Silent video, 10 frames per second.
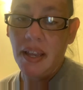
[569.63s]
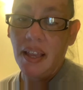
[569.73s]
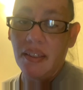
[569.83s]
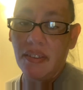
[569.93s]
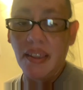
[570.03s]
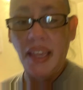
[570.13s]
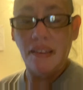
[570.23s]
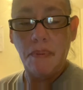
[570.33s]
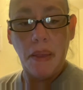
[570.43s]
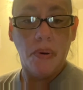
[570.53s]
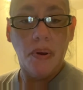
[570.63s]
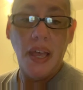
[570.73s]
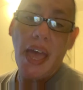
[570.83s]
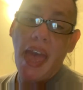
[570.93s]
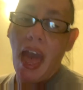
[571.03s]
So yes, people,
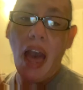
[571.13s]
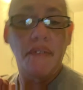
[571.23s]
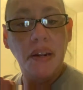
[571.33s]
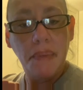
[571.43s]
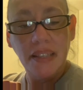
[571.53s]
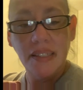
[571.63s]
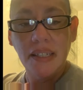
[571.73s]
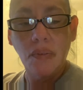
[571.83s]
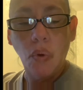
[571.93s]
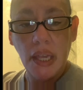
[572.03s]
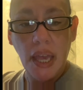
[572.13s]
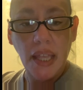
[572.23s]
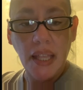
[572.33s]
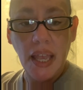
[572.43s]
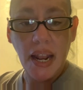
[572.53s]
have an amazing
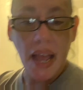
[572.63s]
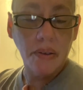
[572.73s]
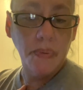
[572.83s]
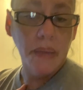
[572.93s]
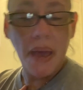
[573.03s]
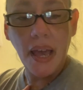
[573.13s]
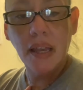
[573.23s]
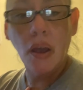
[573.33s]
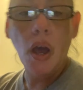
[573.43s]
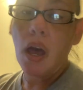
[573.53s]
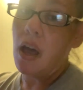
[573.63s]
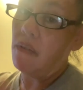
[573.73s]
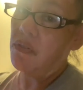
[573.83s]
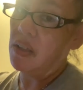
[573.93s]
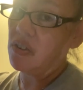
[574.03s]
weekend, and I'll be back
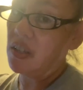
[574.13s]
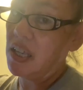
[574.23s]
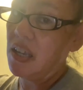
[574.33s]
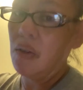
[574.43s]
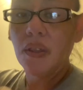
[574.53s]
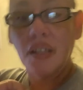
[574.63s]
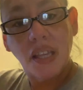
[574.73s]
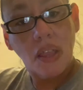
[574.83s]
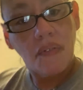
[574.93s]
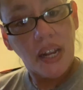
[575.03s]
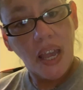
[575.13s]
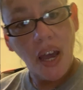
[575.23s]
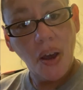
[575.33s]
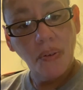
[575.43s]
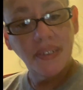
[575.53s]
eventually with another video.